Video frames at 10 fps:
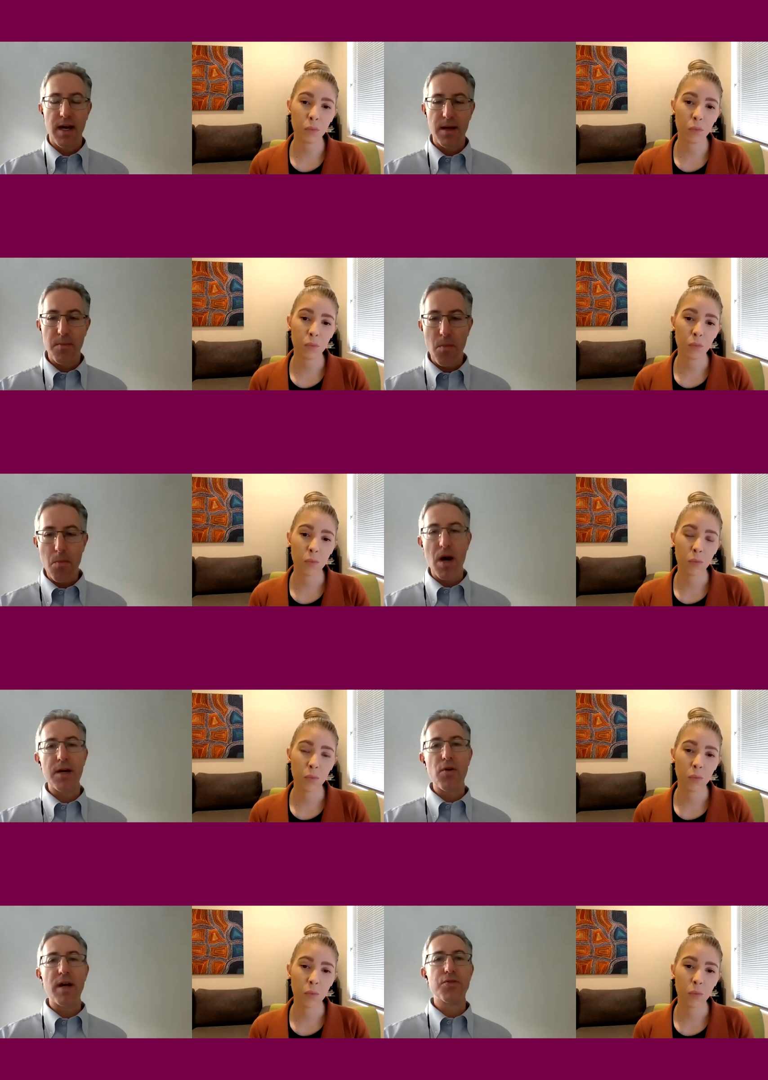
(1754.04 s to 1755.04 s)
Speaker 1: uh,
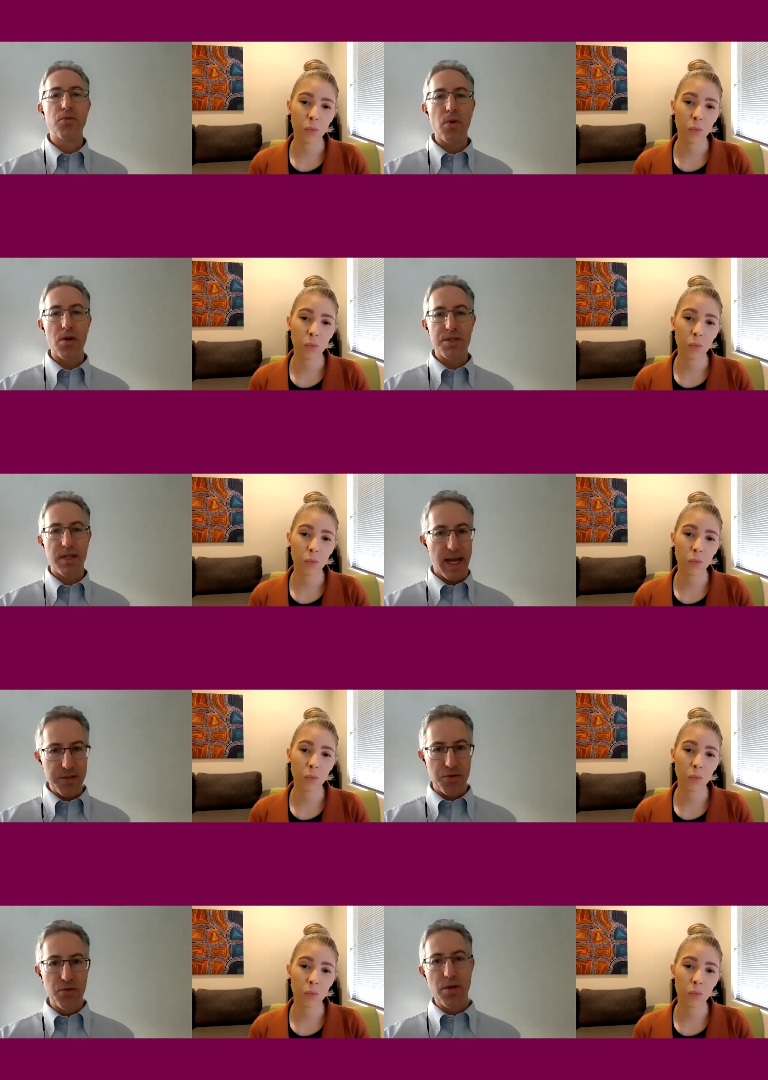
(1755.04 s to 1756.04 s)
migraines grossly,
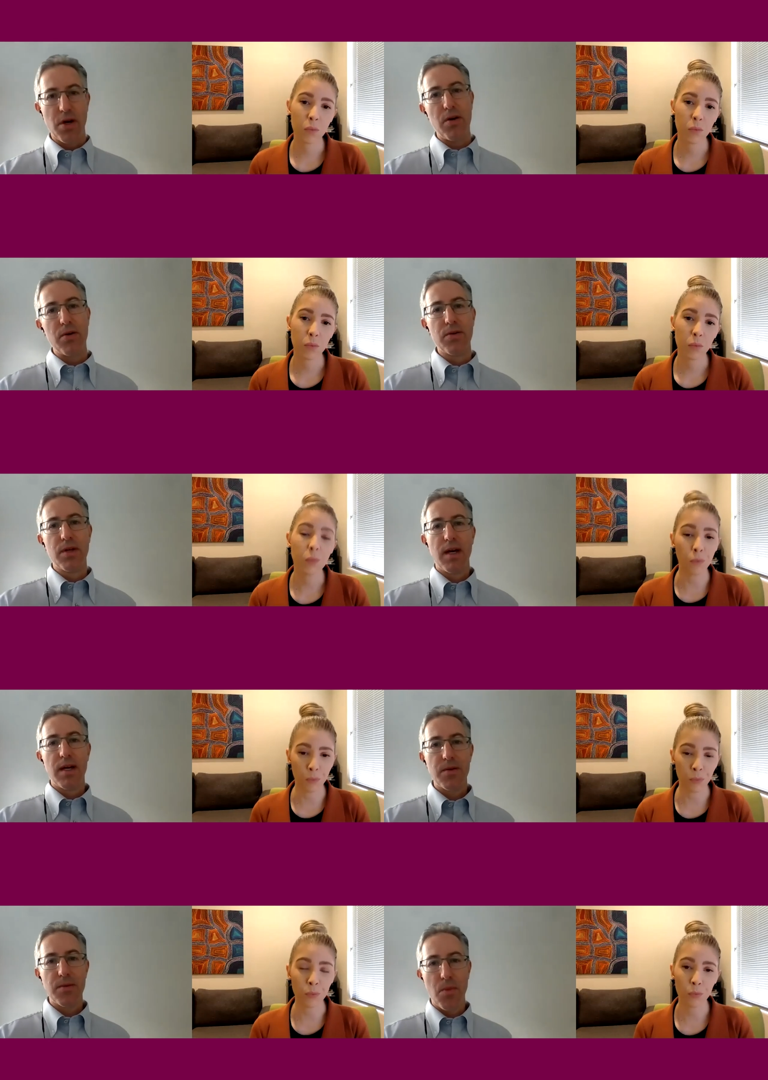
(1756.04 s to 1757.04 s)
as you know,
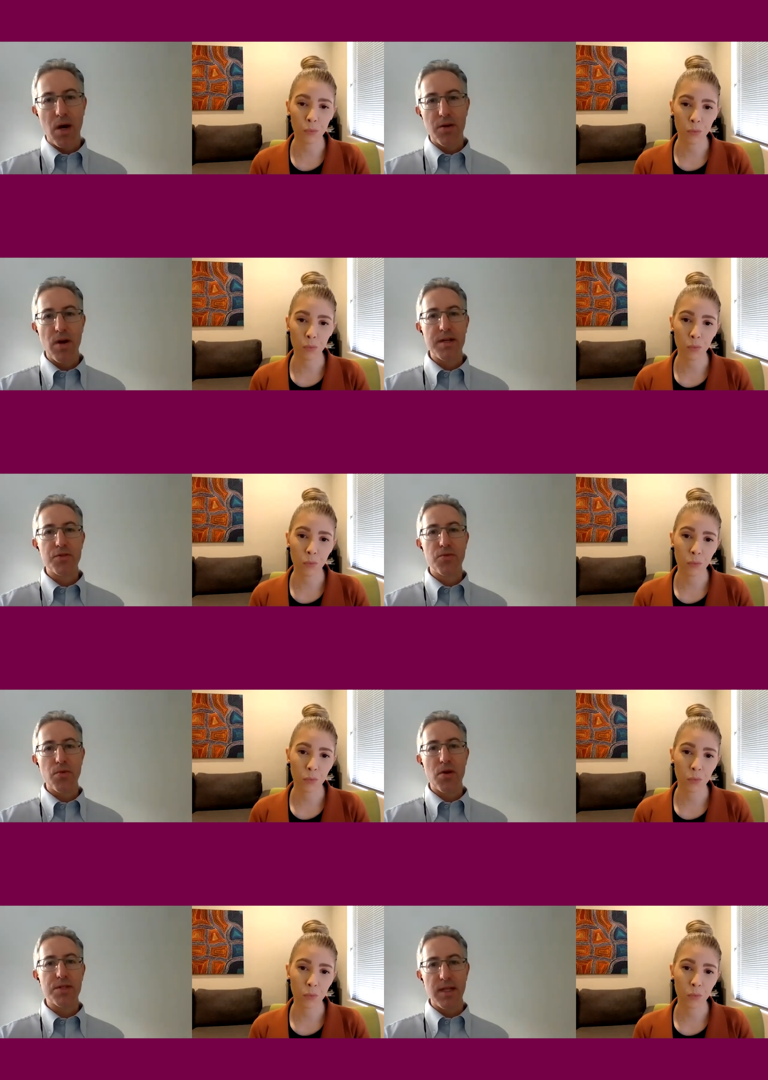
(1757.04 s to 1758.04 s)
mm. migraine is
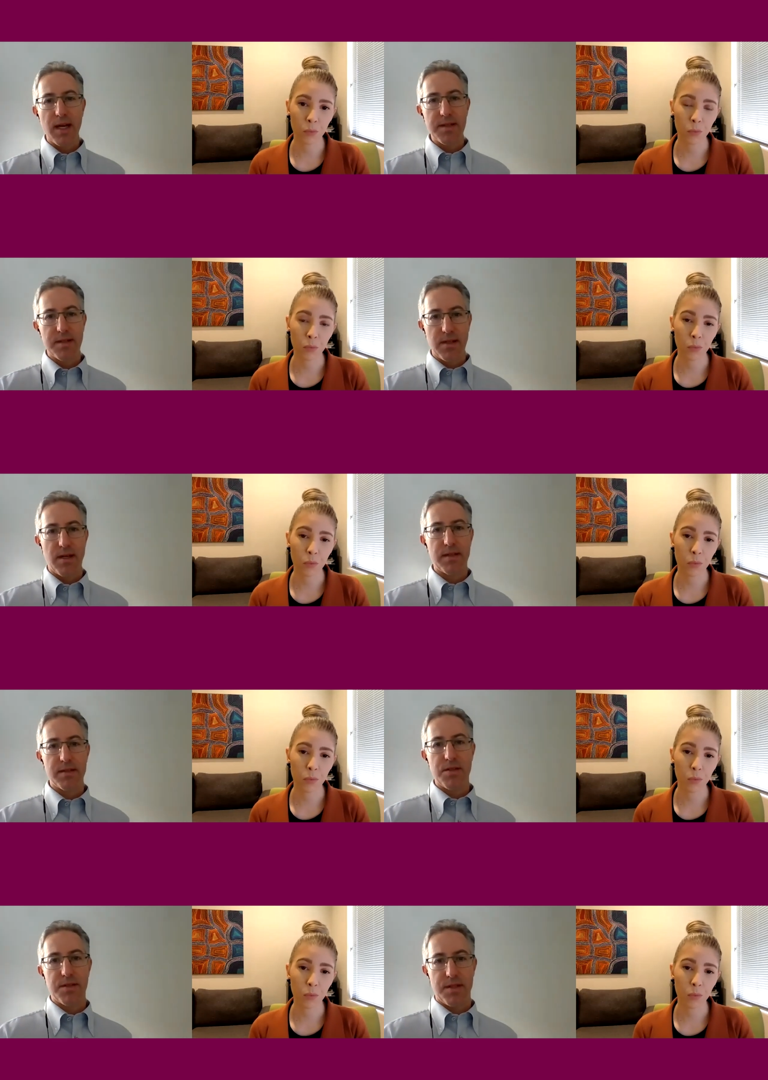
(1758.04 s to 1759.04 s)
grossly
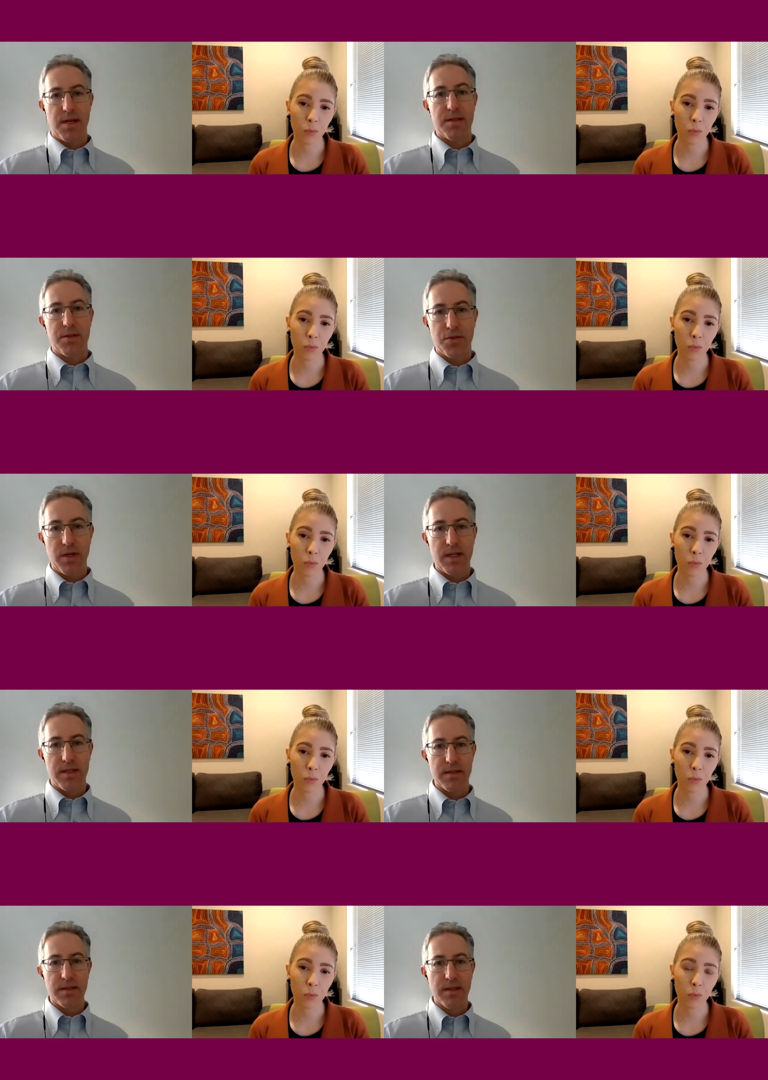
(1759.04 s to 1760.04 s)
underdiagnosed and
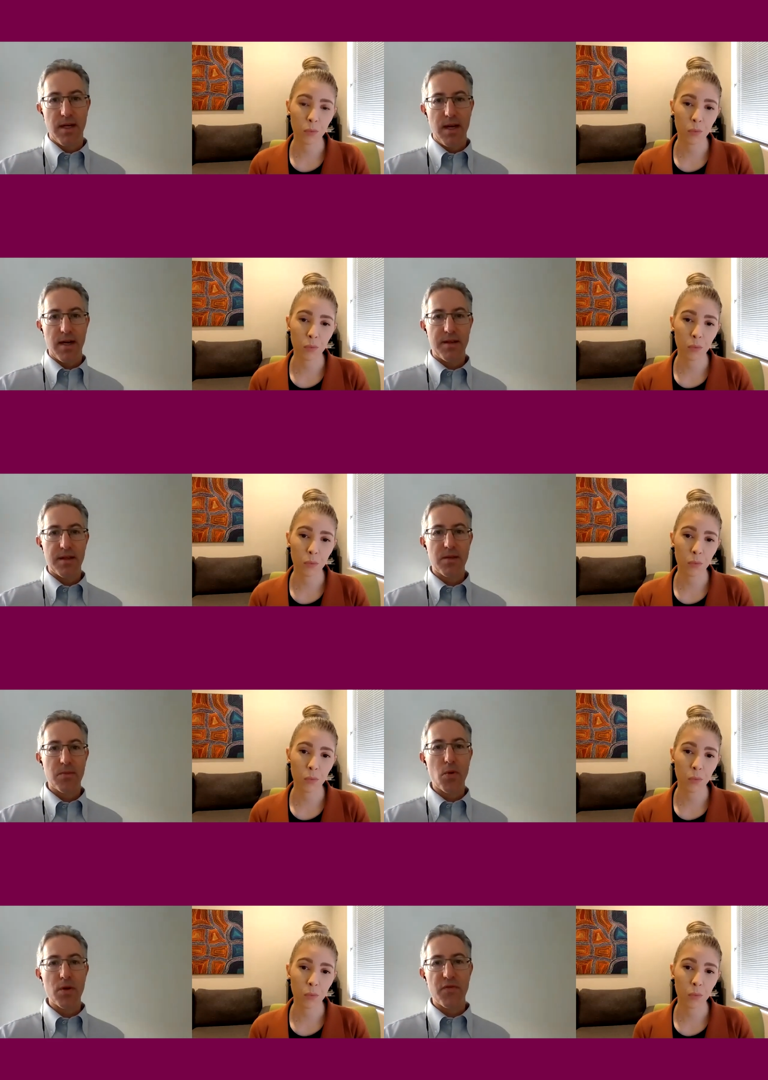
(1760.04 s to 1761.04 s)
undertreated. And I think the
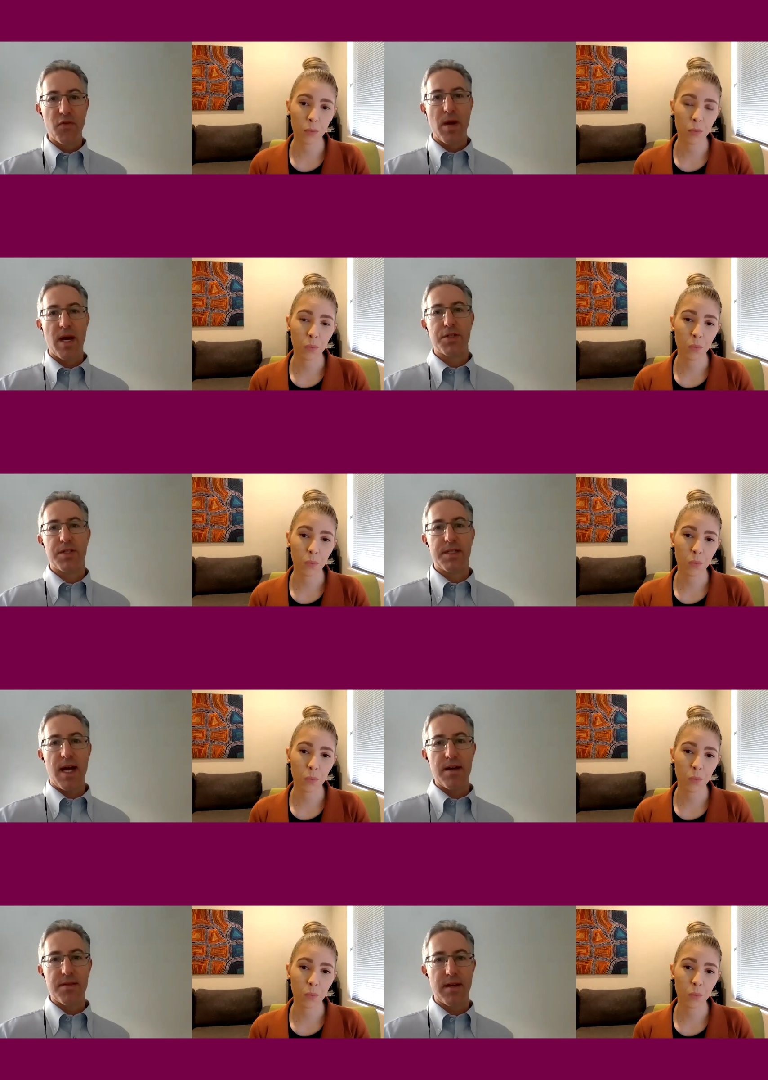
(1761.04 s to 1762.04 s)
more information is
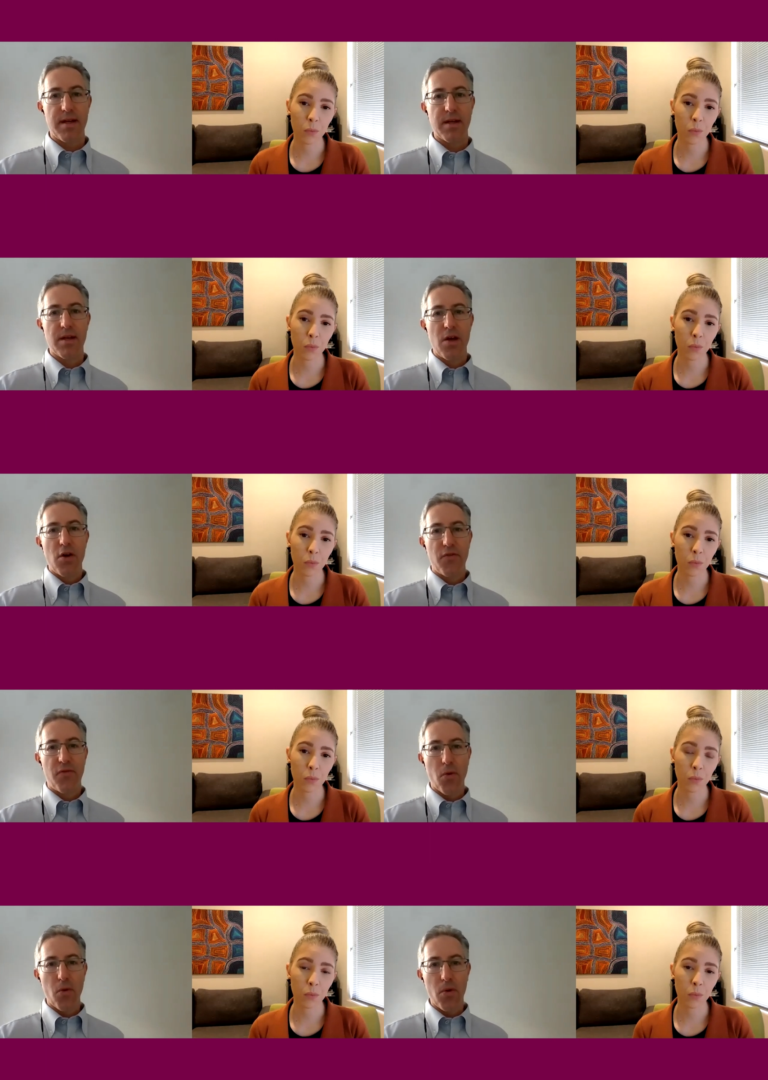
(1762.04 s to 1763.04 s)
out there
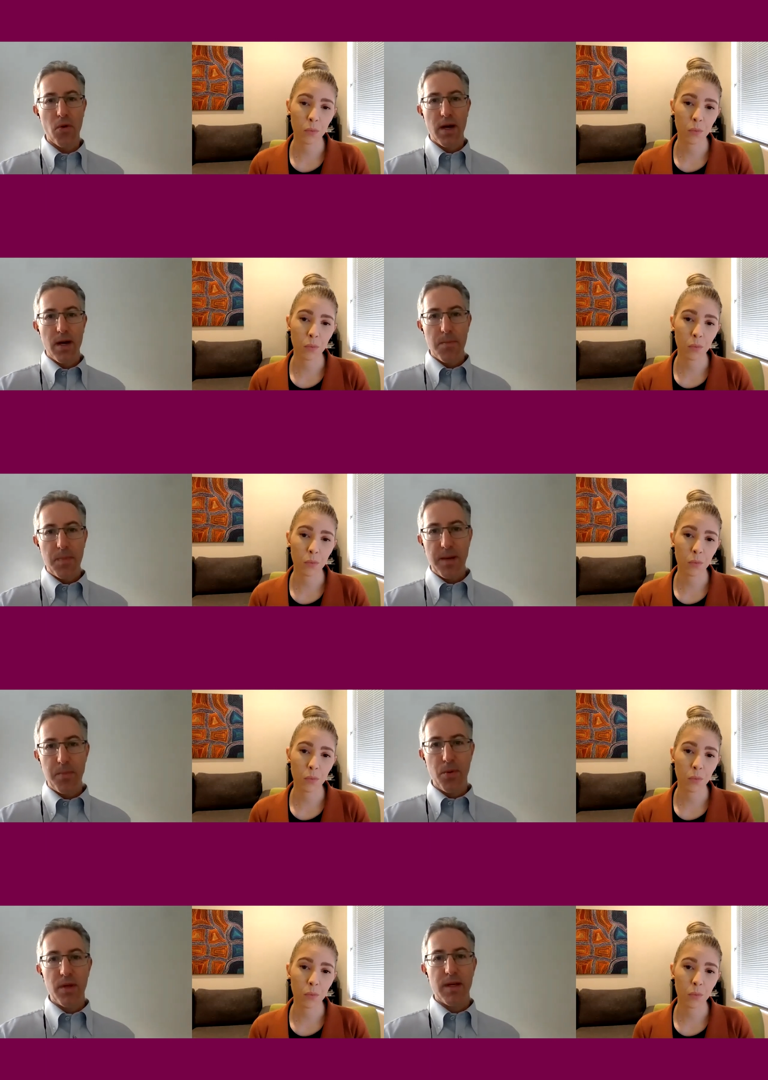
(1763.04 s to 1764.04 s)
for
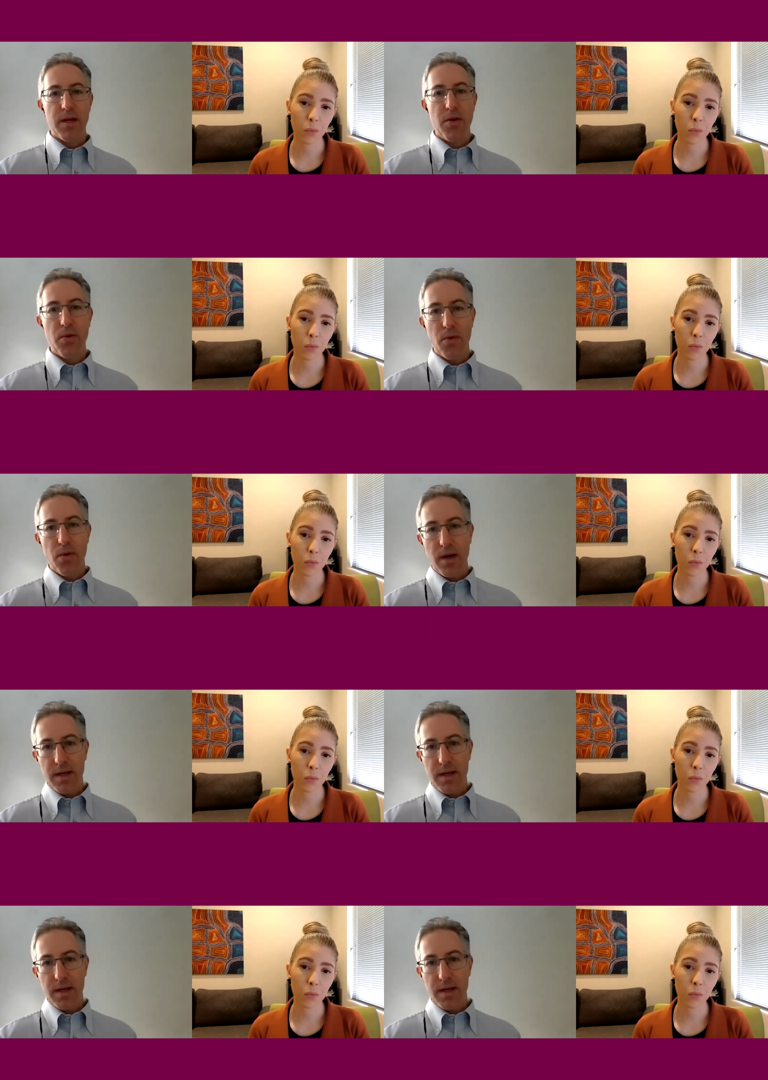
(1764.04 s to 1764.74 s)
people who